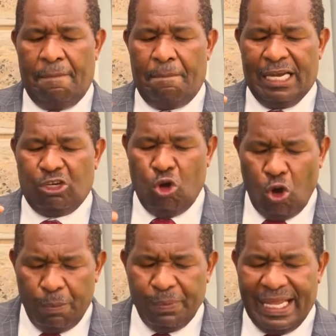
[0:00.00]
But
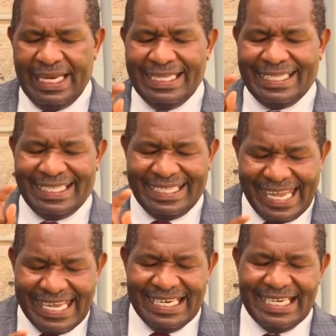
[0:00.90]
hope that is
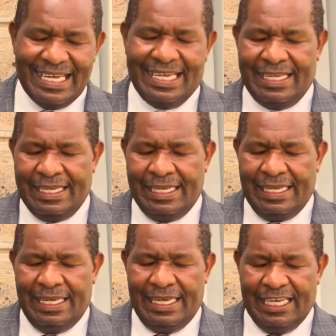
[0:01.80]
seen
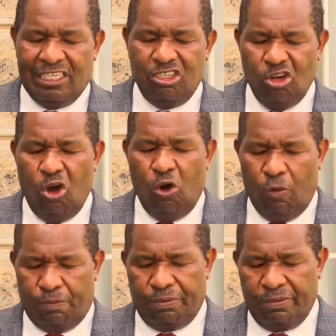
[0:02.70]
is no
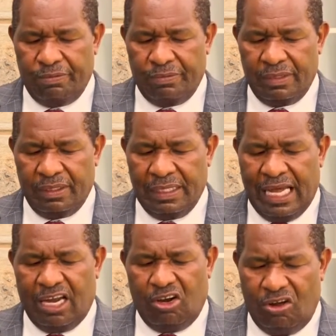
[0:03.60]
hope
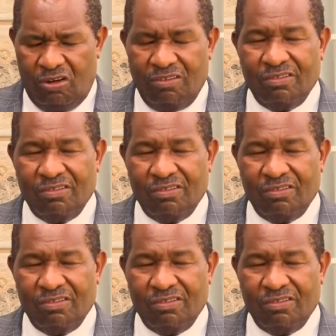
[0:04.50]
at all.